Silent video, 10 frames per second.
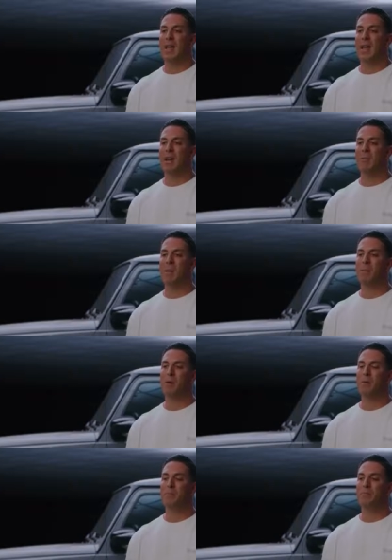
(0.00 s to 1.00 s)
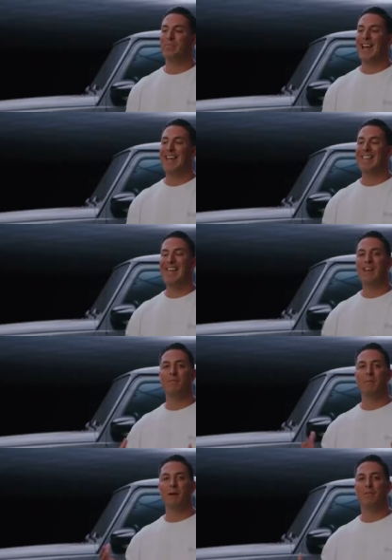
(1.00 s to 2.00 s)
And I remember at the end
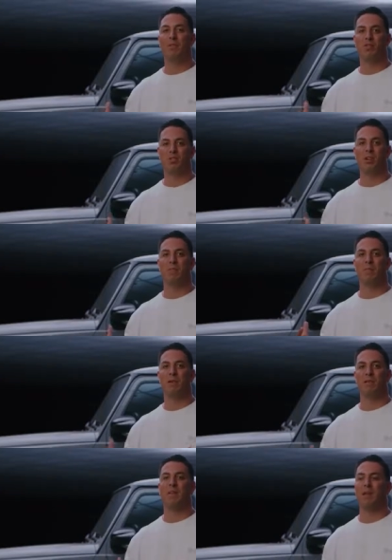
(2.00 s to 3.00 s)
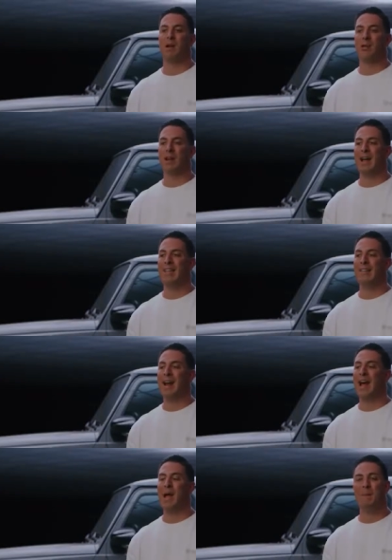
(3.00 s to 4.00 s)
of my first year in business, I realized
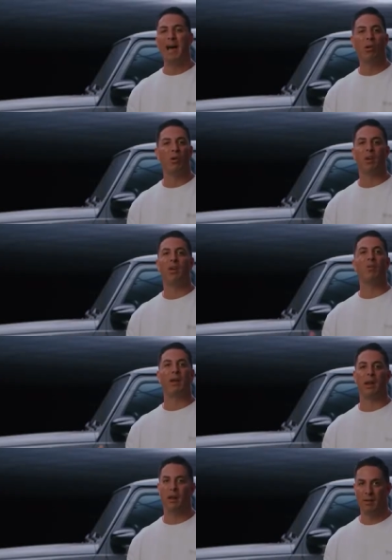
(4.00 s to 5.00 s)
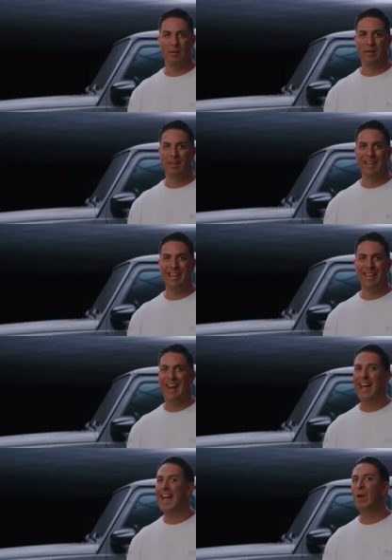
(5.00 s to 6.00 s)
that I empowered nobody,
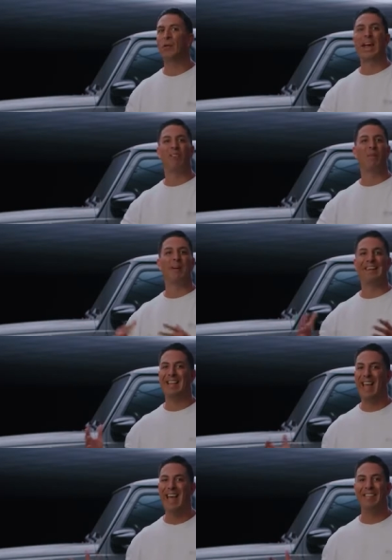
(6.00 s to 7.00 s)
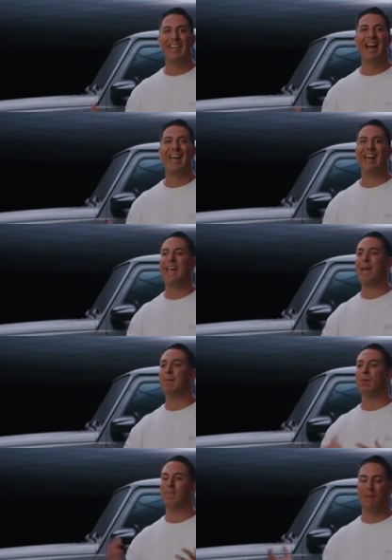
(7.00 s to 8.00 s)
that I held everybody's hand, that I
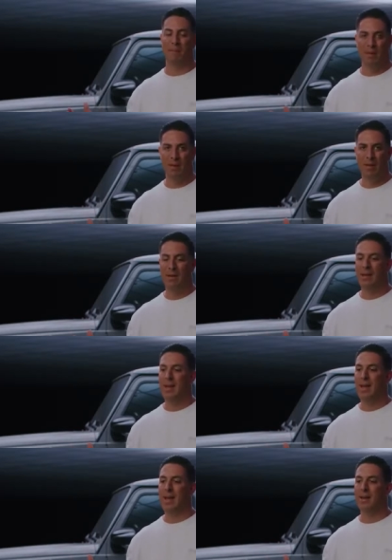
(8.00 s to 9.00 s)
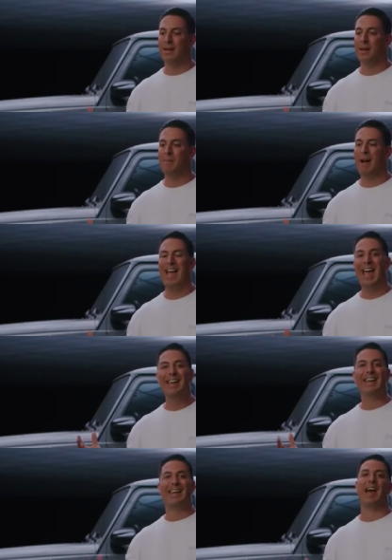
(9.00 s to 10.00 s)
enabled them, and um, I
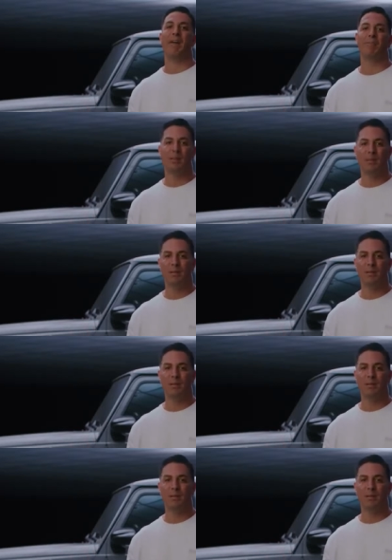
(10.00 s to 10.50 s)
handicapped